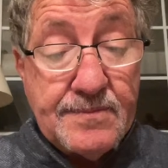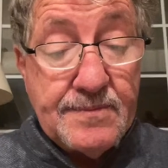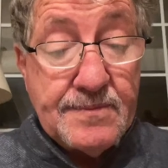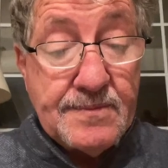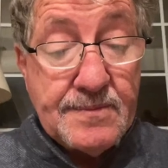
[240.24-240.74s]

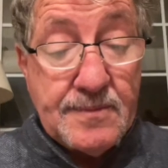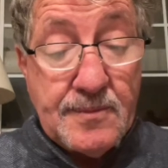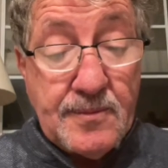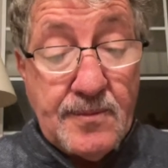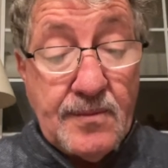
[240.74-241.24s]

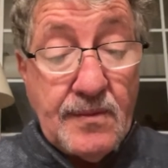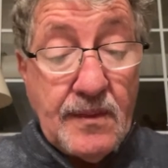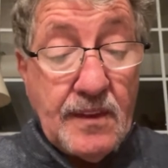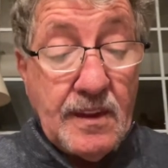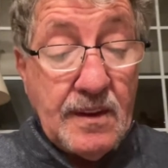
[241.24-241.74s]

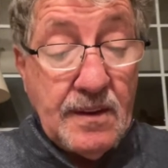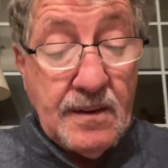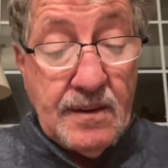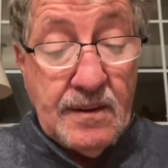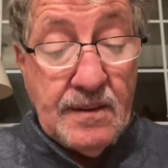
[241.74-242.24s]

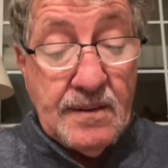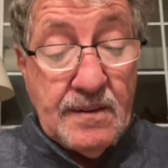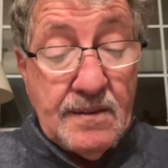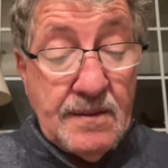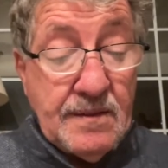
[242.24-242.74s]

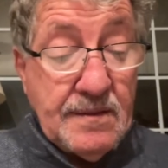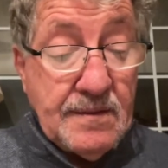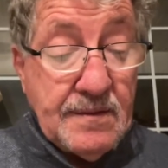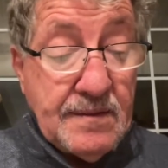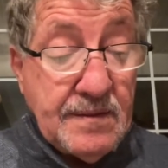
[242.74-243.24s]
Nobody speaks.